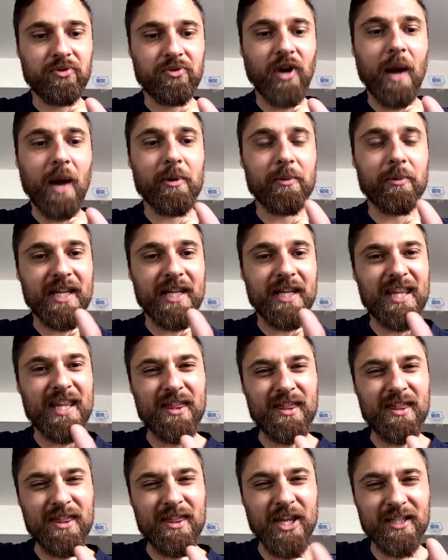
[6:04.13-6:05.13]
probably
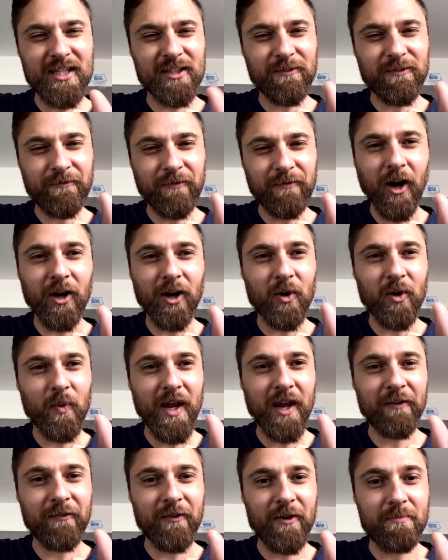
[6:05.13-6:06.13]
this far
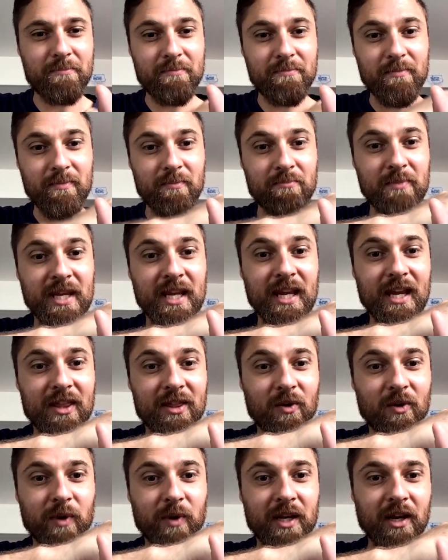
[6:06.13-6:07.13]
away from me in
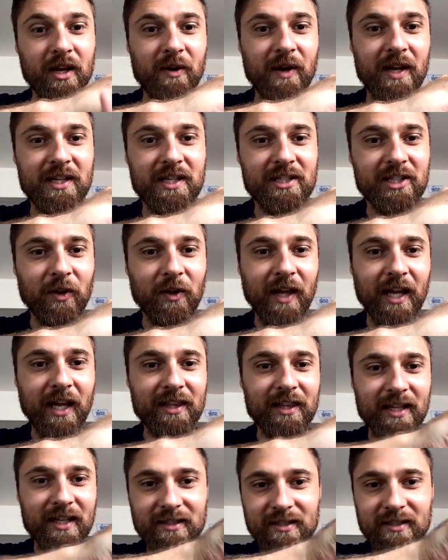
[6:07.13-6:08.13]
the window and just go like
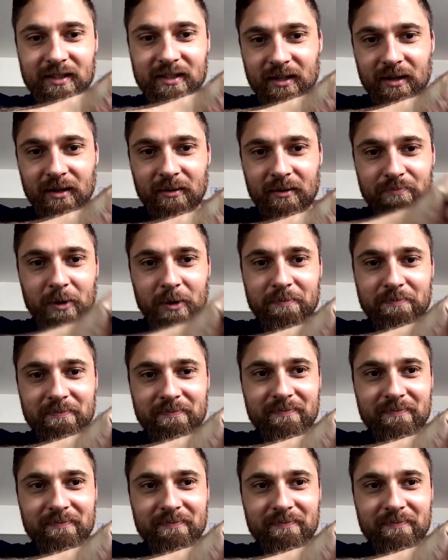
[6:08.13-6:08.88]
this, boop,